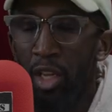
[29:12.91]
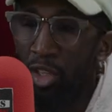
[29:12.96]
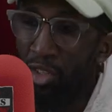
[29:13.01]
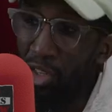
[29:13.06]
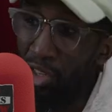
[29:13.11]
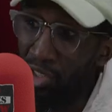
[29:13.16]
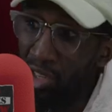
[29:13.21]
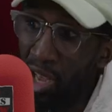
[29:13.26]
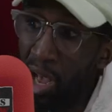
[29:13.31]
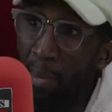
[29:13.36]

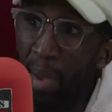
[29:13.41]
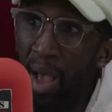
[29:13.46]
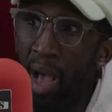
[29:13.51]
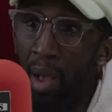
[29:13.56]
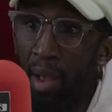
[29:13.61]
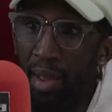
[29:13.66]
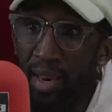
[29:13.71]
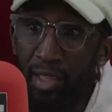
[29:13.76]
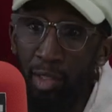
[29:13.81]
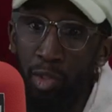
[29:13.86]
So it's come
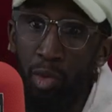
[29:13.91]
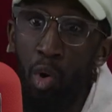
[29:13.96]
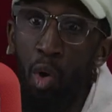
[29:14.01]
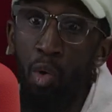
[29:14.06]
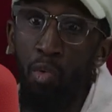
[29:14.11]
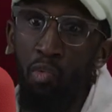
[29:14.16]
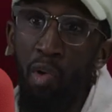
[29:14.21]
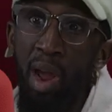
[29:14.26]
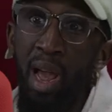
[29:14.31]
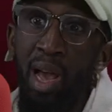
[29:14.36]
out, and it's
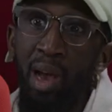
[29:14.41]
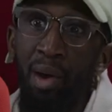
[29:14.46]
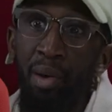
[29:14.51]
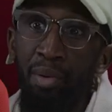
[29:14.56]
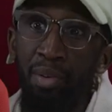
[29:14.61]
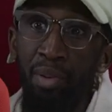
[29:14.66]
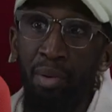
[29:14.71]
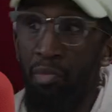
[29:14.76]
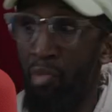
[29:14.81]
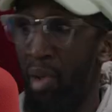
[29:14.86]
gone
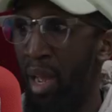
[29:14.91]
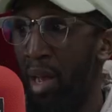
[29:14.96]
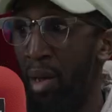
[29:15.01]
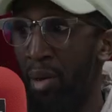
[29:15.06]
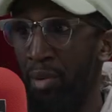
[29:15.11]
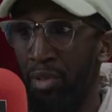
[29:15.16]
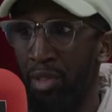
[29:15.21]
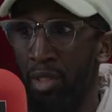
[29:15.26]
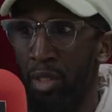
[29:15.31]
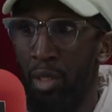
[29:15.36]
round and
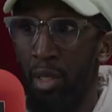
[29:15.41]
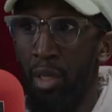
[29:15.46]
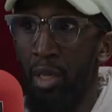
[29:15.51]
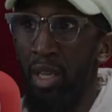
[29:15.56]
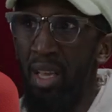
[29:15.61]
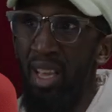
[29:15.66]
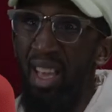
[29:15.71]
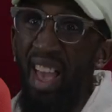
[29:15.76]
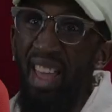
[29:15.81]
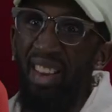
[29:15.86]
round,
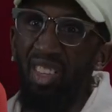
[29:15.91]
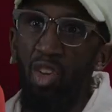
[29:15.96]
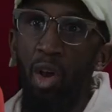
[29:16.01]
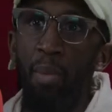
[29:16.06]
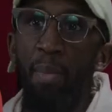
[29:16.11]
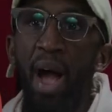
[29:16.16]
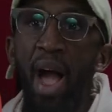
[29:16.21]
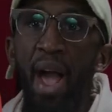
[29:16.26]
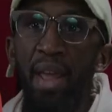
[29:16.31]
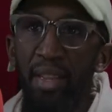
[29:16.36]
and it's
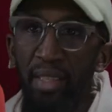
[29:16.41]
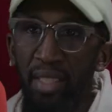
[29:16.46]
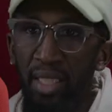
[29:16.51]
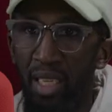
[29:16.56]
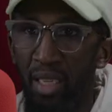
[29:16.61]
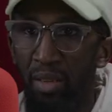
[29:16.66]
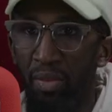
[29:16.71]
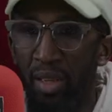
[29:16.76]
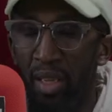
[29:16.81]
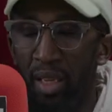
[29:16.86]
gone behind the
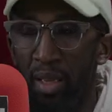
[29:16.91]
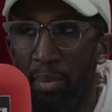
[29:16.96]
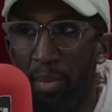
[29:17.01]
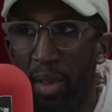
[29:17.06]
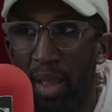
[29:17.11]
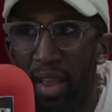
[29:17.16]
T V.